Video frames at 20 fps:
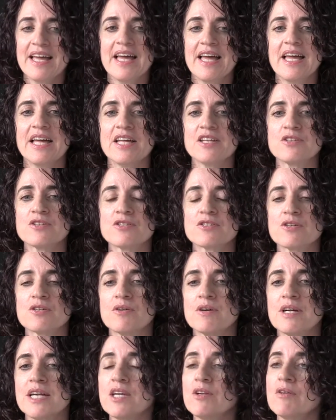And
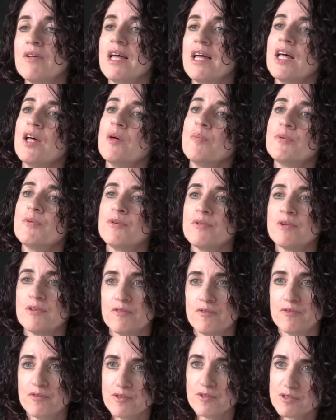so it'll help you in
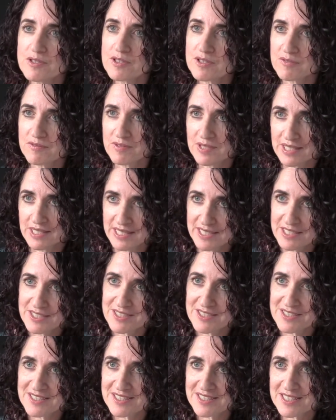future
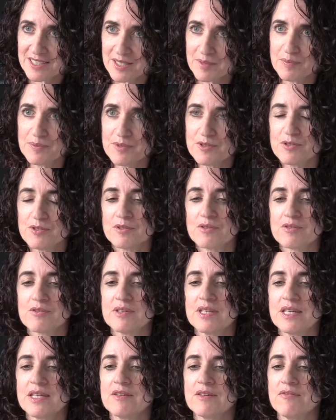relationships to
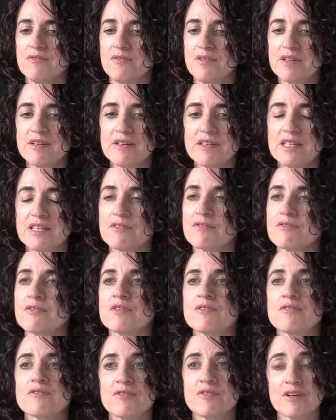create a very
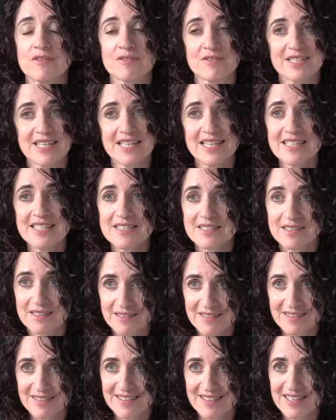different
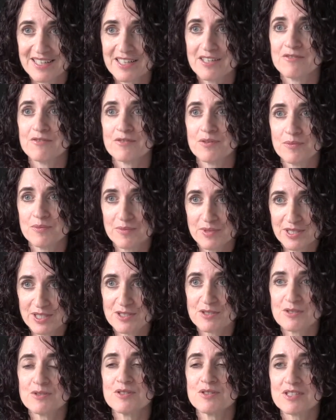foundation from
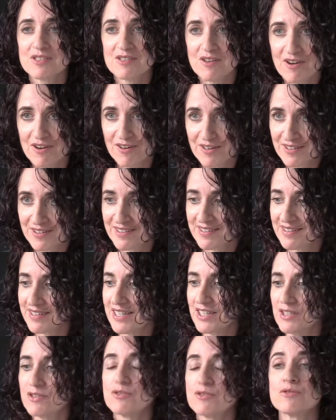which to start
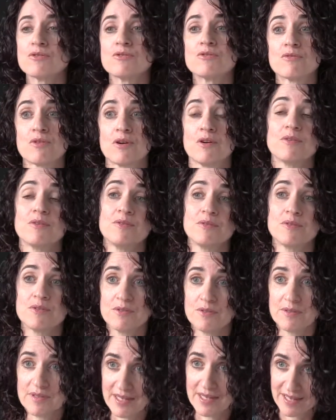and to grow
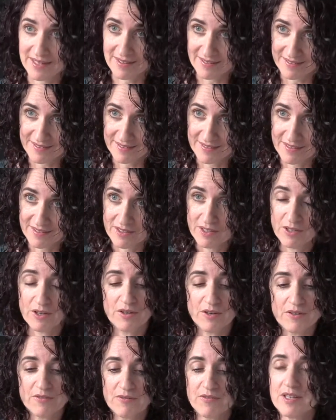together
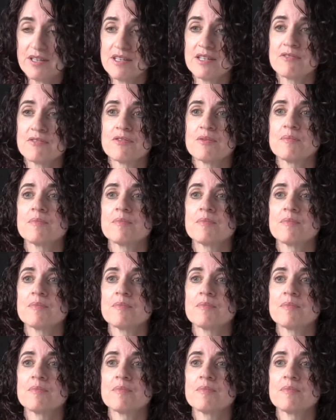on a very different